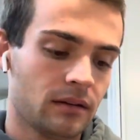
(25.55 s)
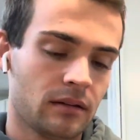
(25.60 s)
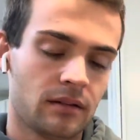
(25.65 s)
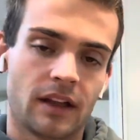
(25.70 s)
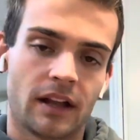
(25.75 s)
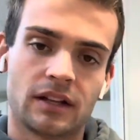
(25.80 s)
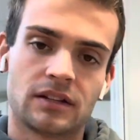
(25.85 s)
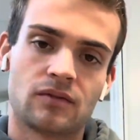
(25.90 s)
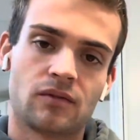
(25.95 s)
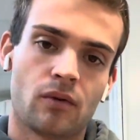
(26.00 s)

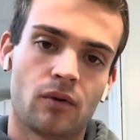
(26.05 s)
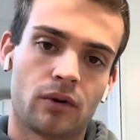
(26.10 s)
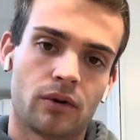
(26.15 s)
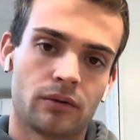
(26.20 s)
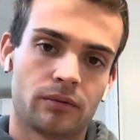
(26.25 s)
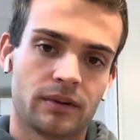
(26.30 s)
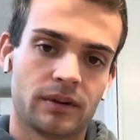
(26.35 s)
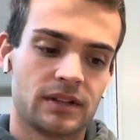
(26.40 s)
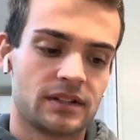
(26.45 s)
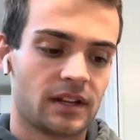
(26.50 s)
That's for
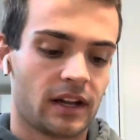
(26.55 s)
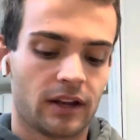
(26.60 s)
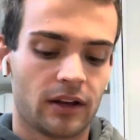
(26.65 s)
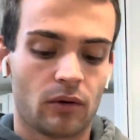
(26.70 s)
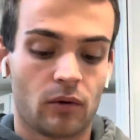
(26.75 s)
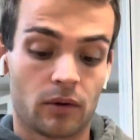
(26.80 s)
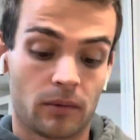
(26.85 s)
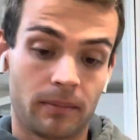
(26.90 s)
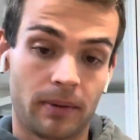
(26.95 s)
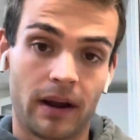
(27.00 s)
resetting
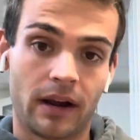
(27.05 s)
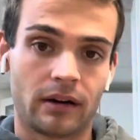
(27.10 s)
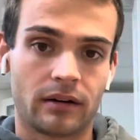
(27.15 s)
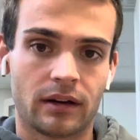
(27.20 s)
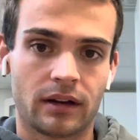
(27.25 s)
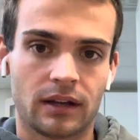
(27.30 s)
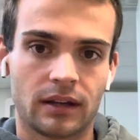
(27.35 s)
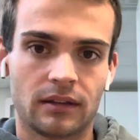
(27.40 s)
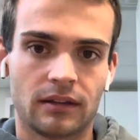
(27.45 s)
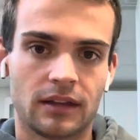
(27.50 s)
or
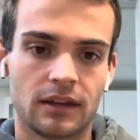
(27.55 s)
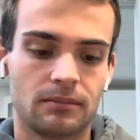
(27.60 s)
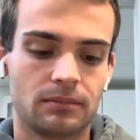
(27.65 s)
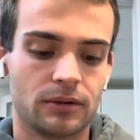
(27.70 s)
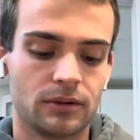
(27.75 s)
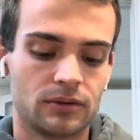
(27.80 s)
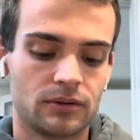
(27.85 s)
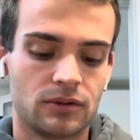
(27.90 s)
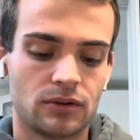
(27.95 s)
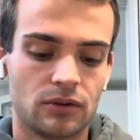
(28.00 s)
pairing the
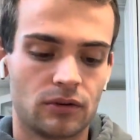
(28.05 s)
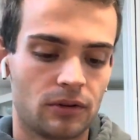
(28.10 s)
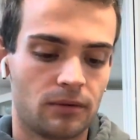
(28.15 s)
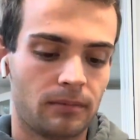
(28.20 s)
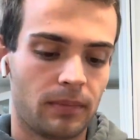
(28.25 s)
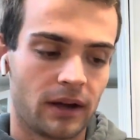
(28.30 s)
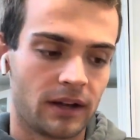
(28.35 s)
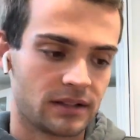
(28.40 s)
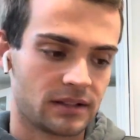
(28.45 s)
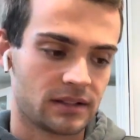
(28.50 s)
Bluetooth
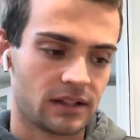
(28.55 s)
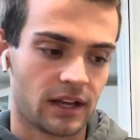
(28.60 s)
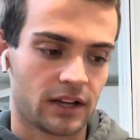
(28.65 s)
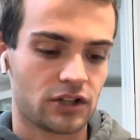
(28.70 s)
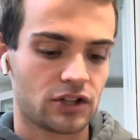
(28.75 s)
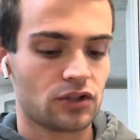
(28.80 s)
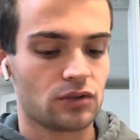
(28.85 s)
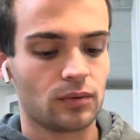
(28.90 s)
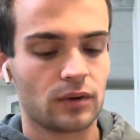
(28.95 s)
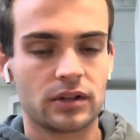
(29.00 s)

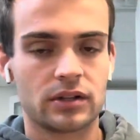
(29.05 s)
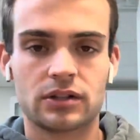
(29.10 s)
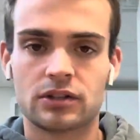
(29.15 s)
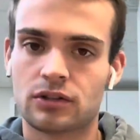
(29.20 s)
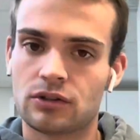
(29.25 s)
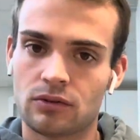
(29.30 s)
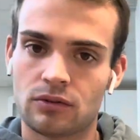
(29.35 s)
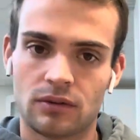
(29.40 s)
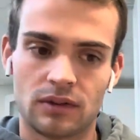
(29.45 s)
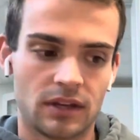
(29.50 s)
button/switch
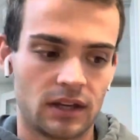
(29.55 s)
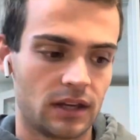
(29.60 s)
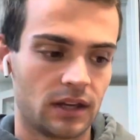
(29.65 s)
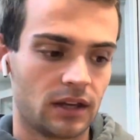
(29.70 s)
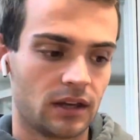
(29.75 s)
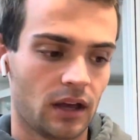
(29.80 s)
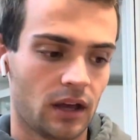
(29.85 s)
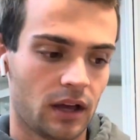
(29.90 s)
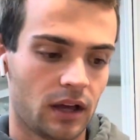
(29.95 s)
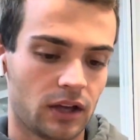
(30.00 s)
to the
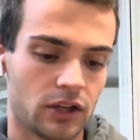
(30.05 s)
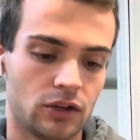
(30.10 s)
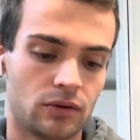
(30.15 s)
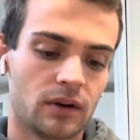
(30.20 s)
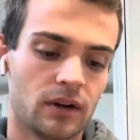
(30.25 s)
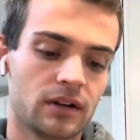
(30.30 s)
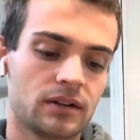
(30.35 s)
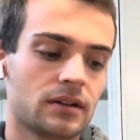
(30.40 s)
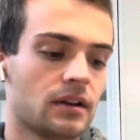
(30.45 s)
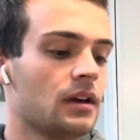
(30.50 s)

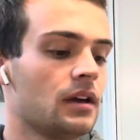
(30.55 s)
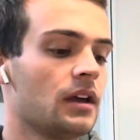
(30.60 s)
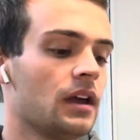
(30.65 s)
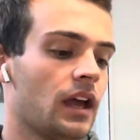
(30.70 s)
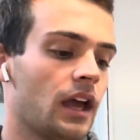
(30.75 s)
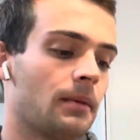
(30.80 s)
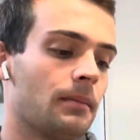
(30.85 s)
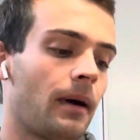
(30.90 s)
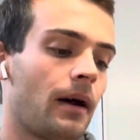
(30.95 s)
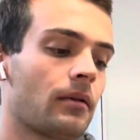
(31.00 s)
unit,
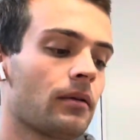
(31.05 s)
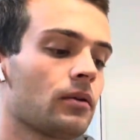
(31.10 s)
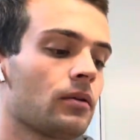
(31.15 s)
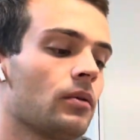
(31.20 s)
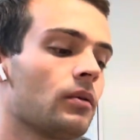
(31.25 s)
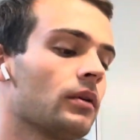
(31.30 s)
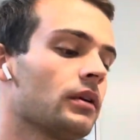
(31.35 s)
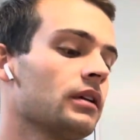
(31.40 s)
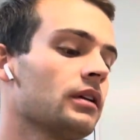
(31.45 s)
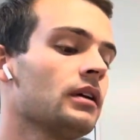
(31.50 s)
a power
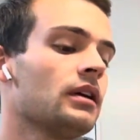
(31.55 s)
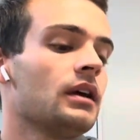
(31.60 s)
cord,